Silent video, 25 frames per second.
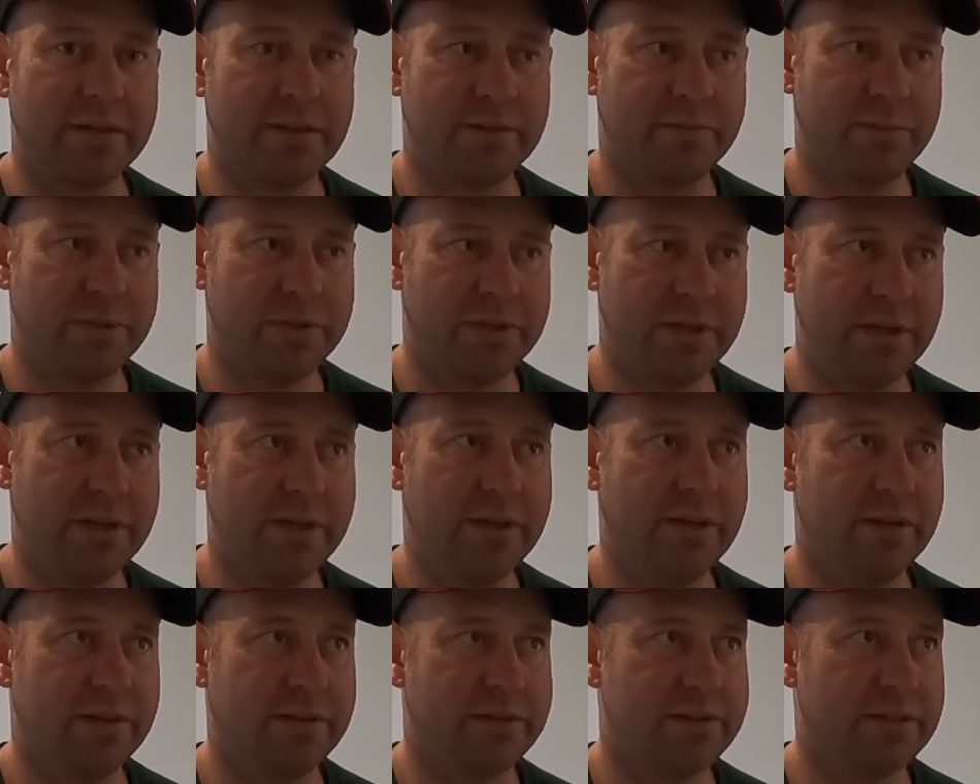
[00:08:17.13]
The
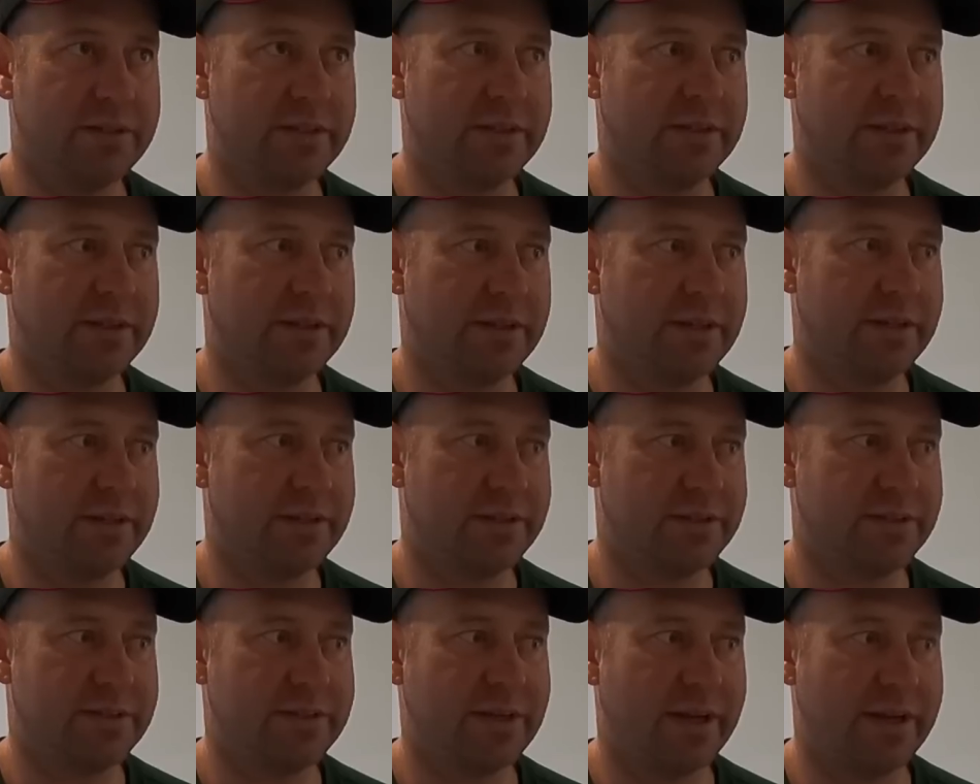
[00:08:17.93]
particular dealer
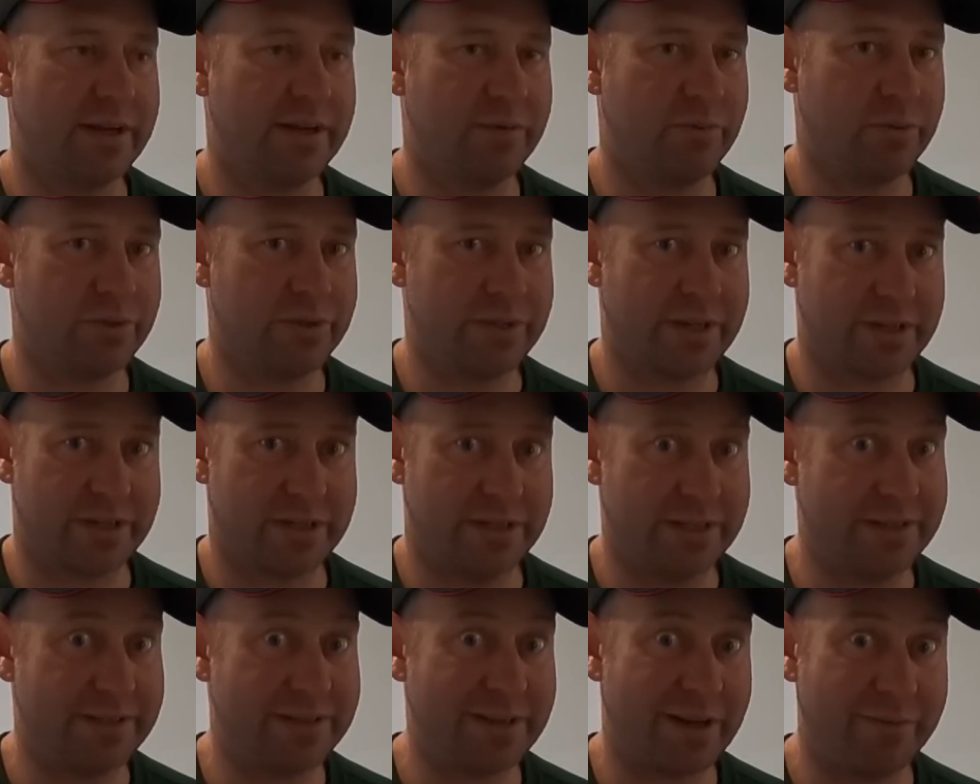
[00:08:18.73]
interstate was
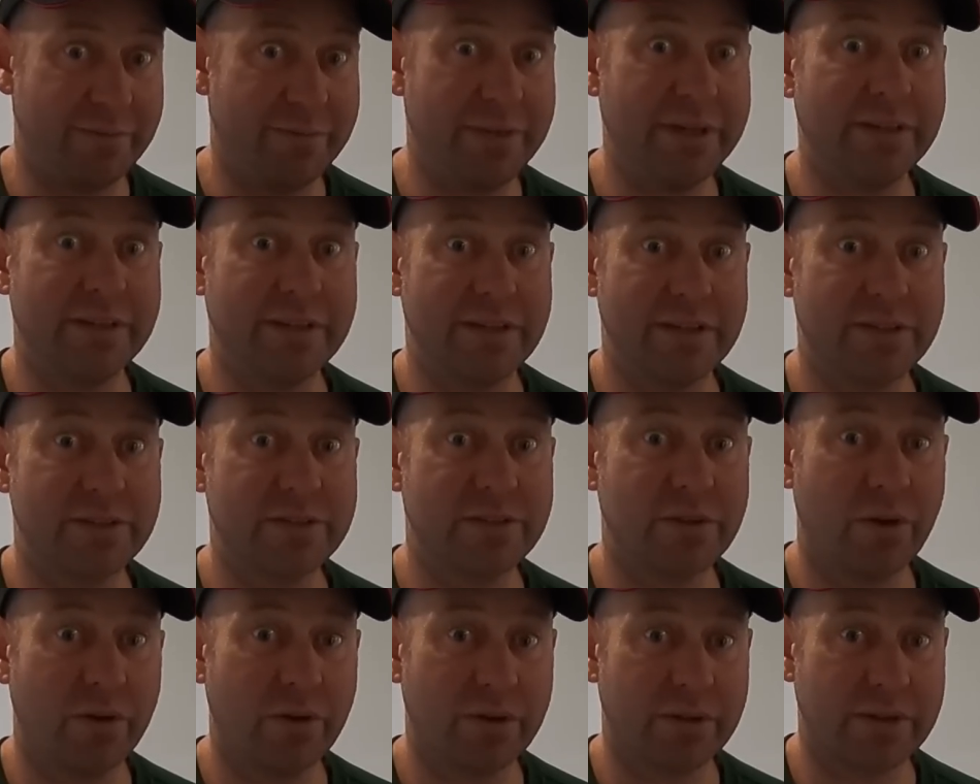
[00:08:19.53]
actually dumping their
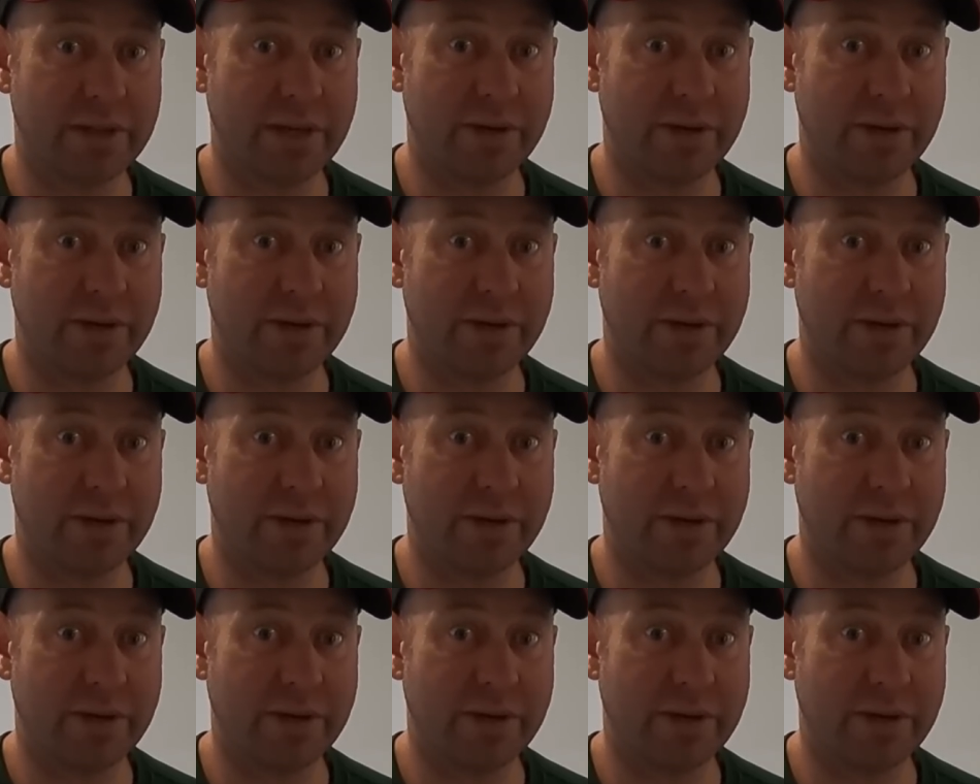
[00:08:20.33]
stock.